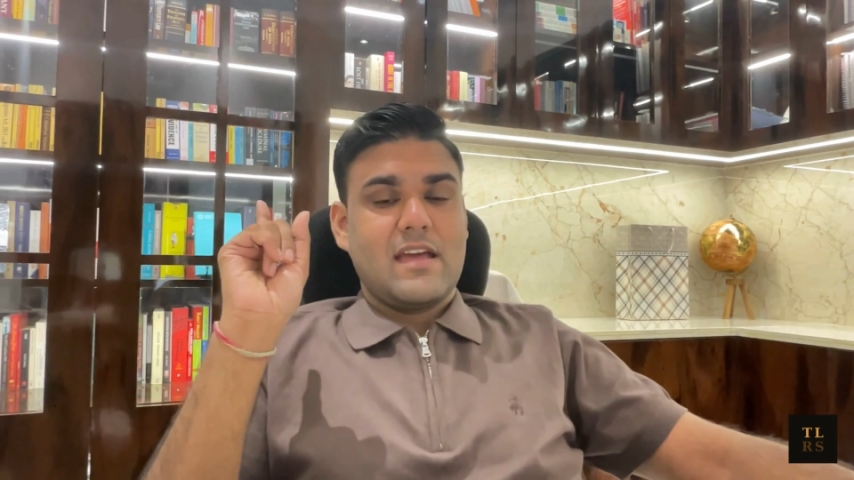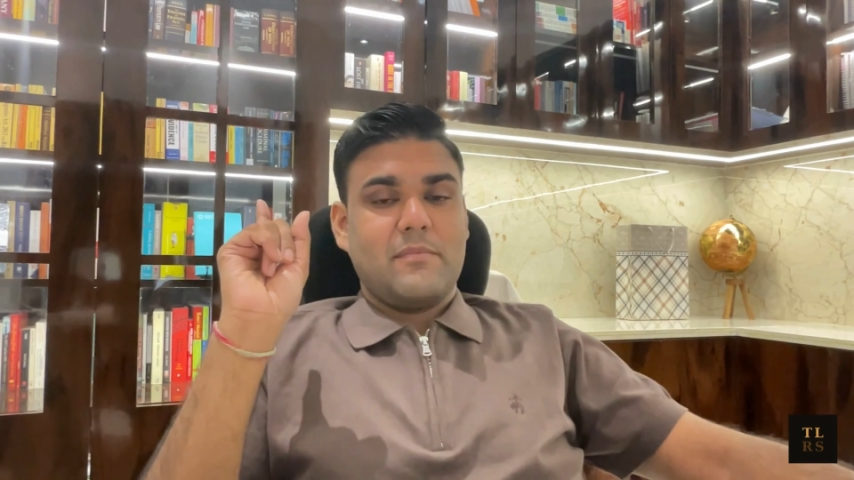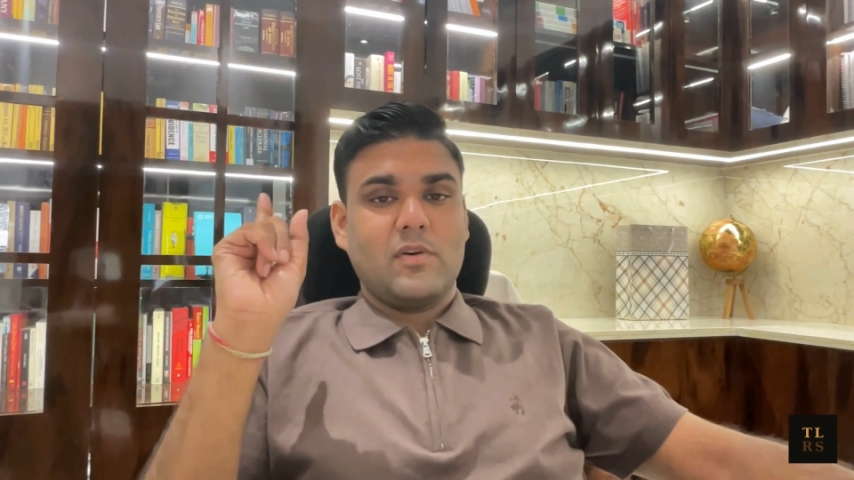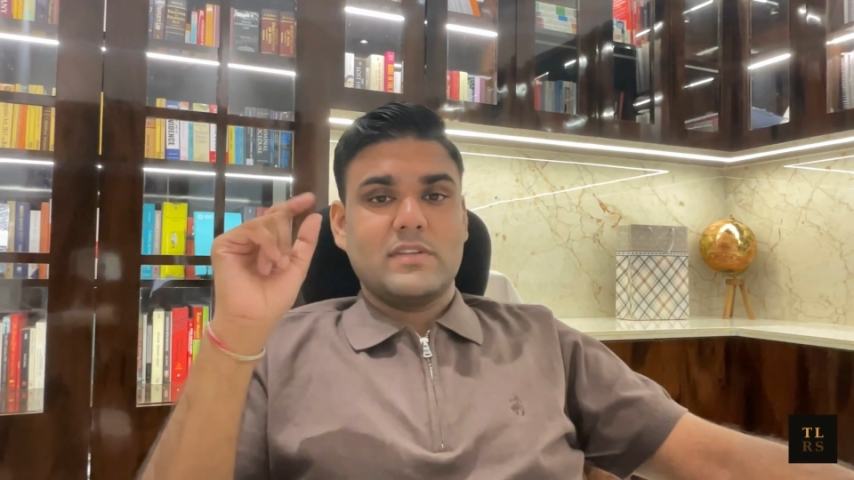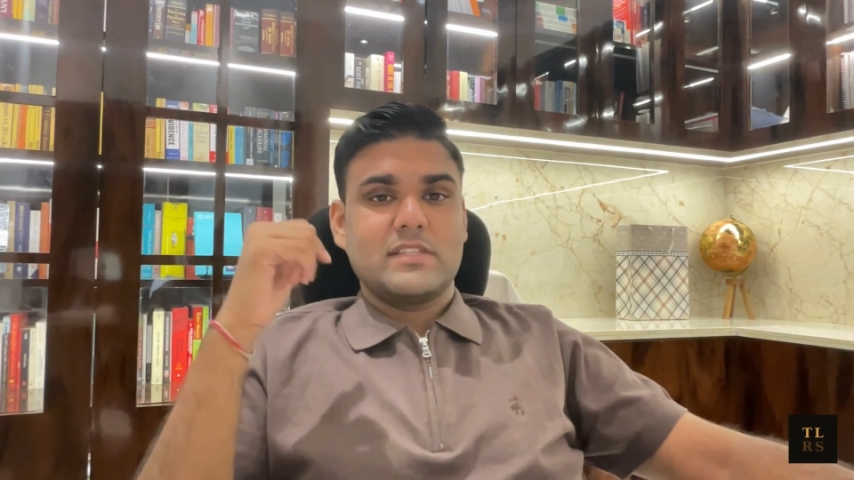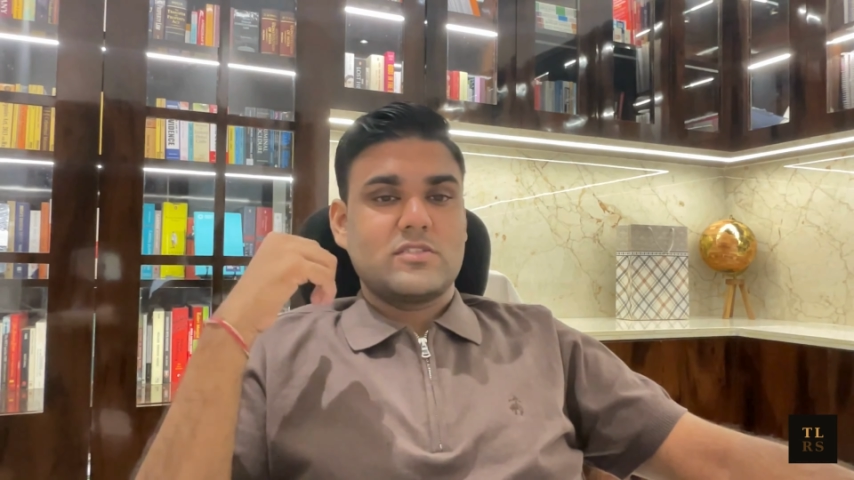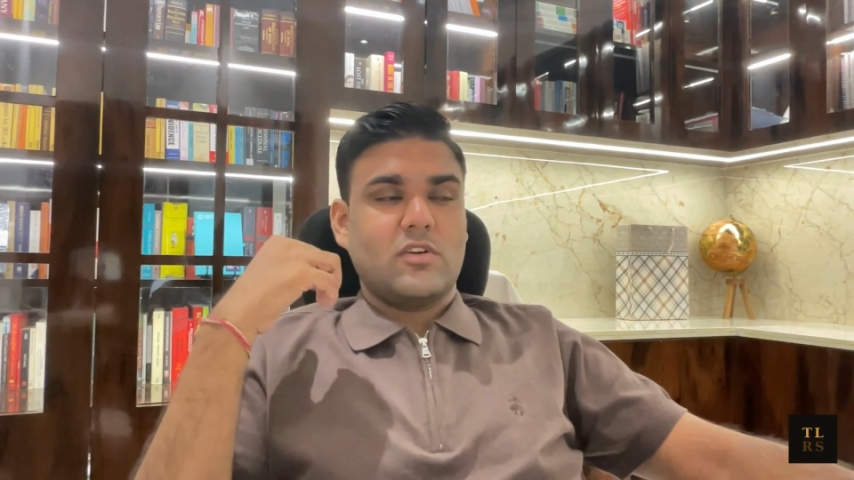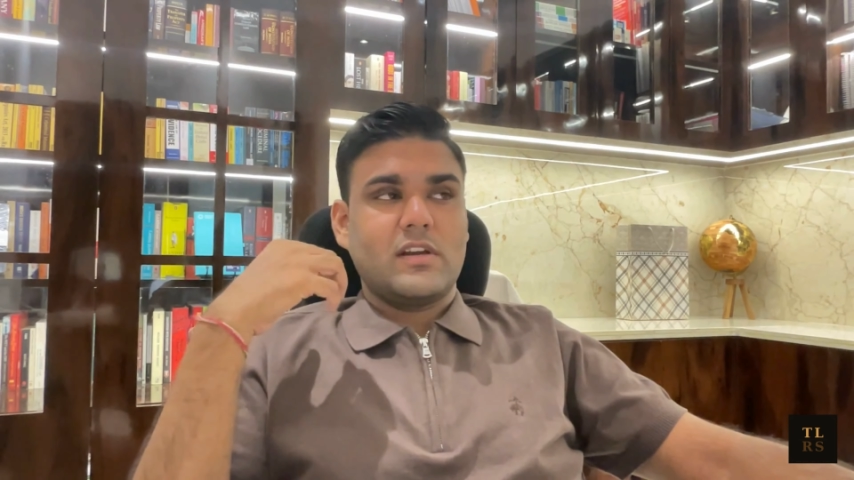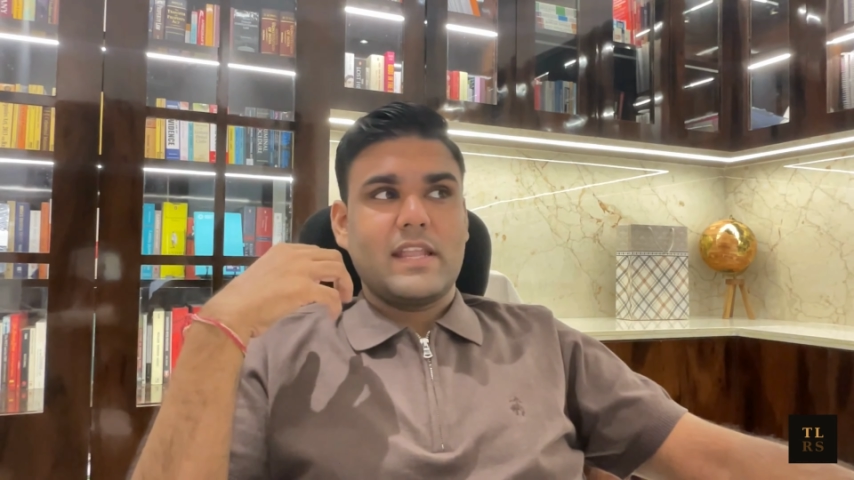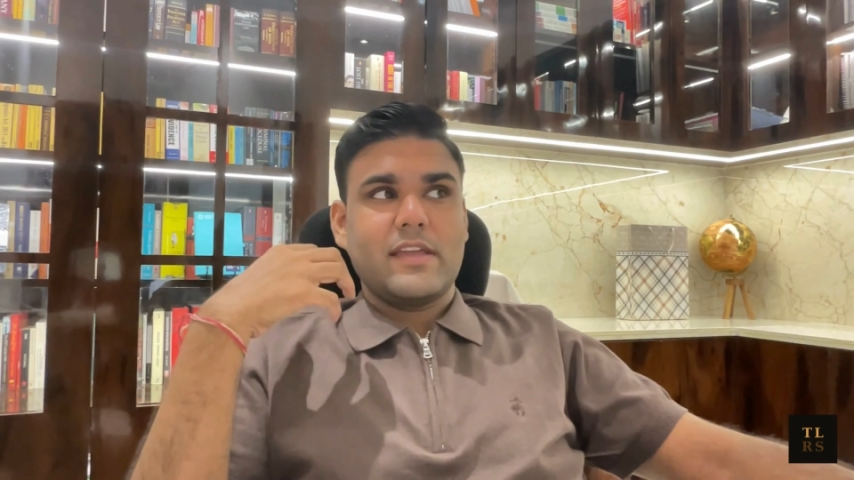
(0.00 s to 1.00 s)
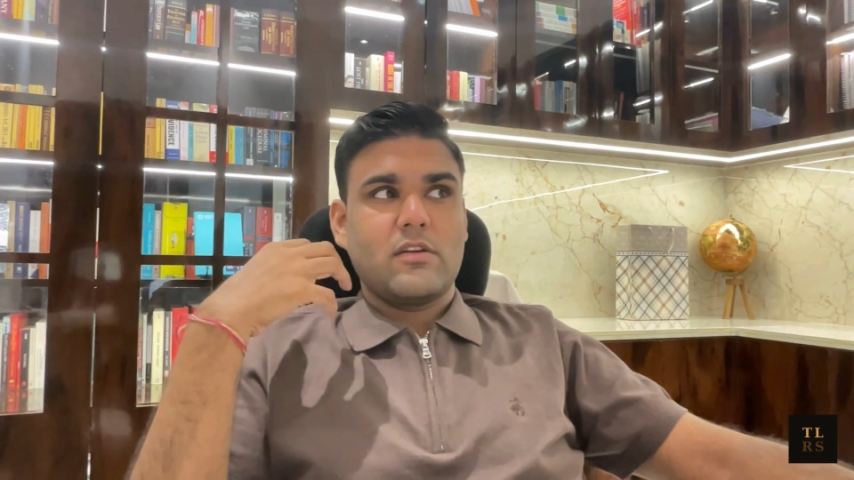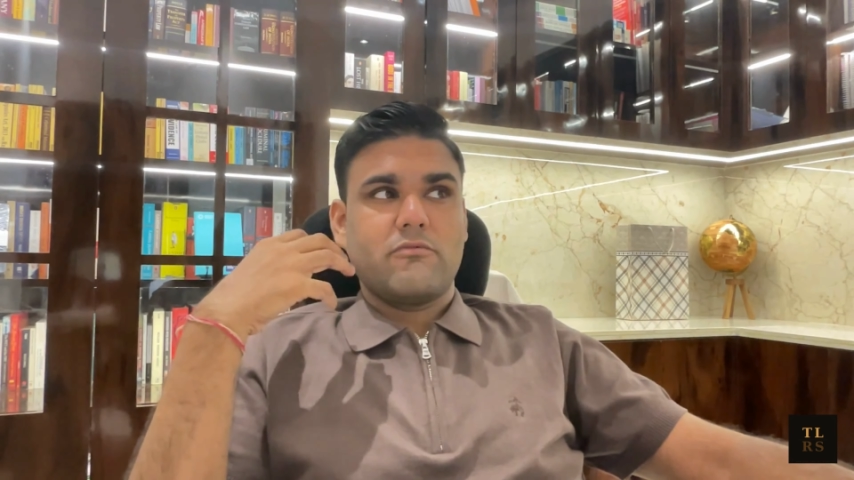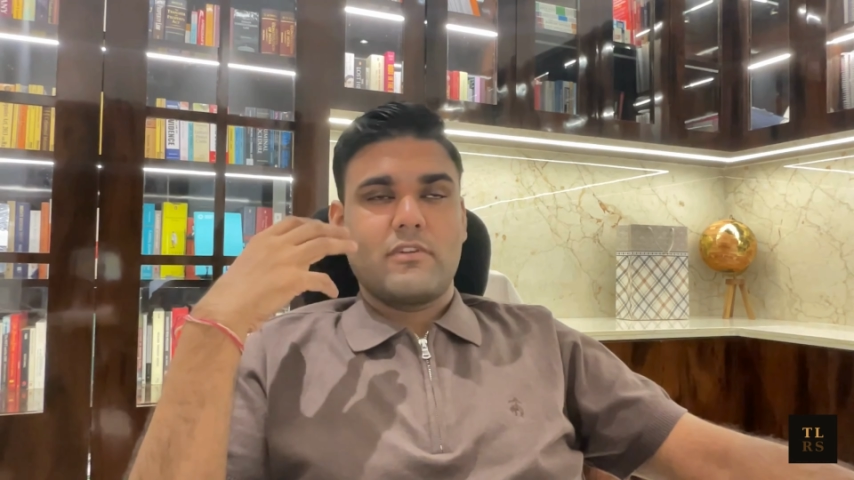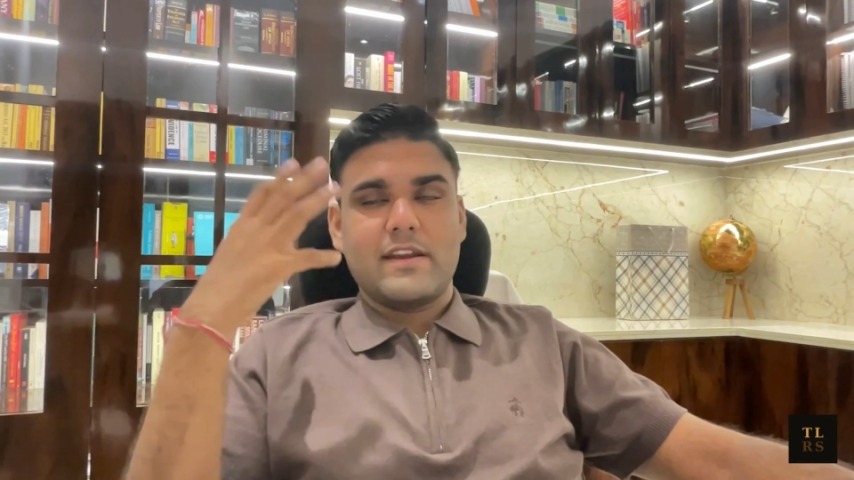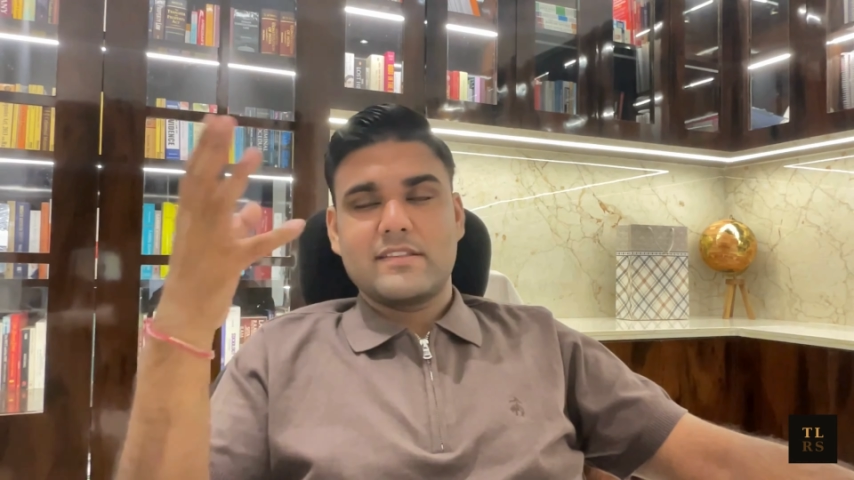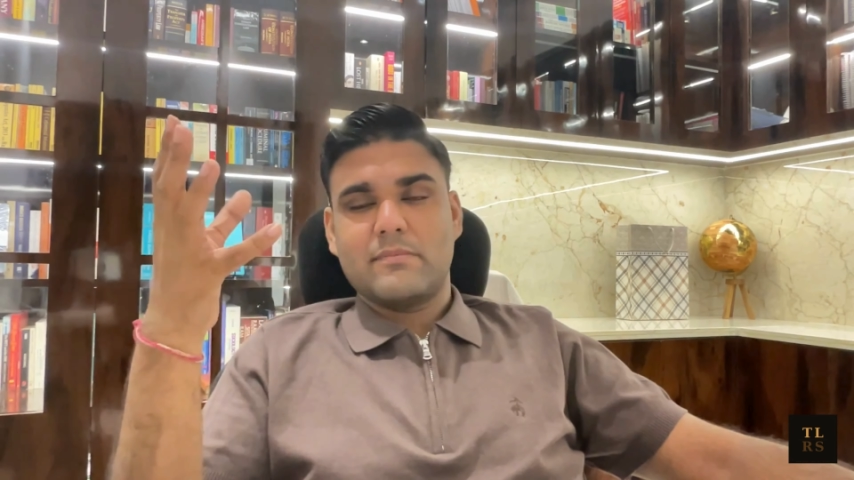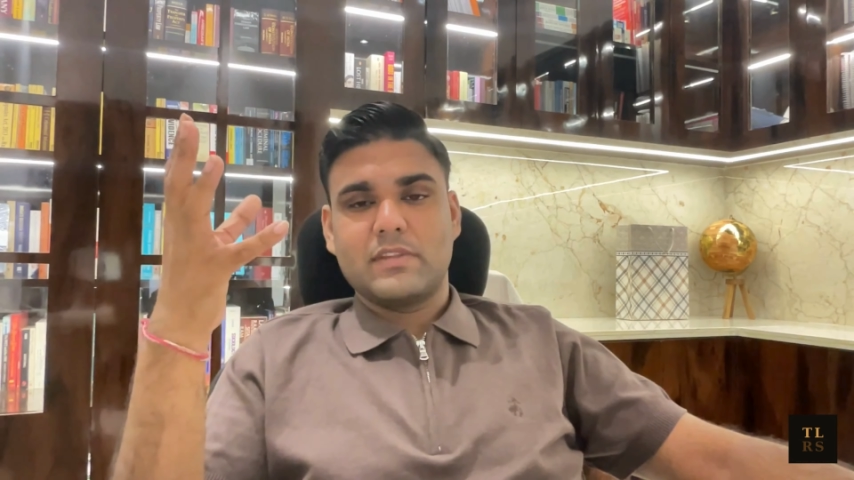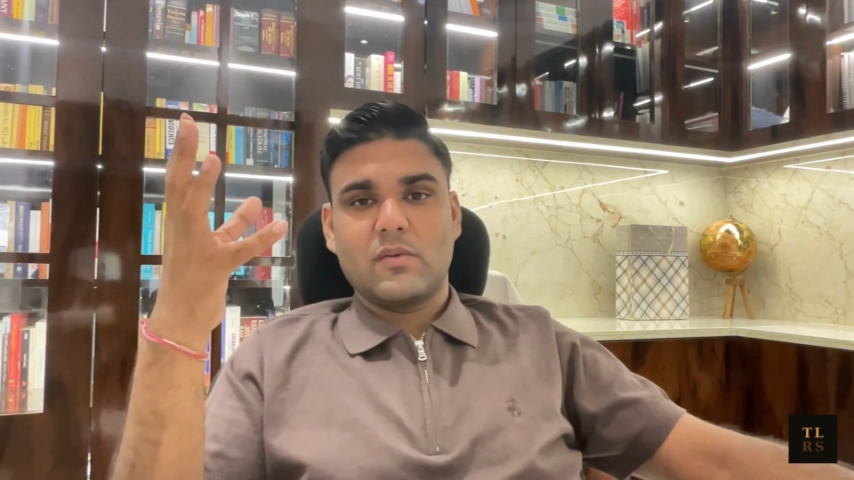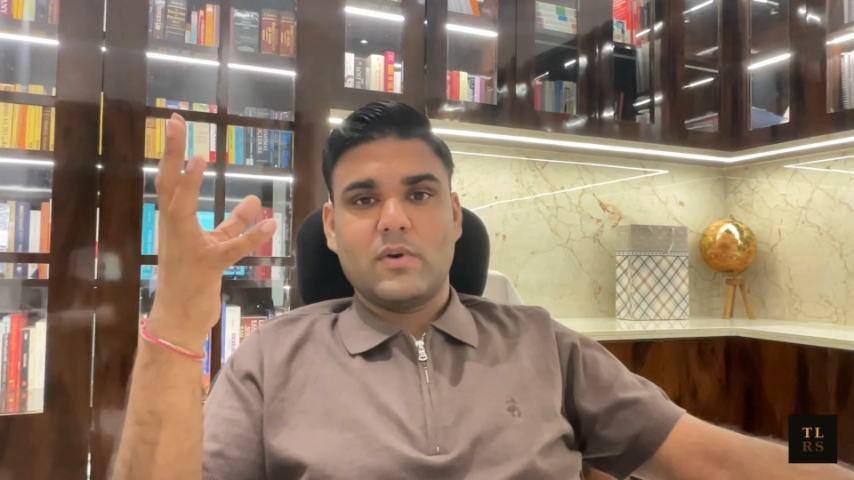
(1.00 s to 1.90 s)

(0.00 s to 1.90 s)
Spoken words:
because it's not like you have read something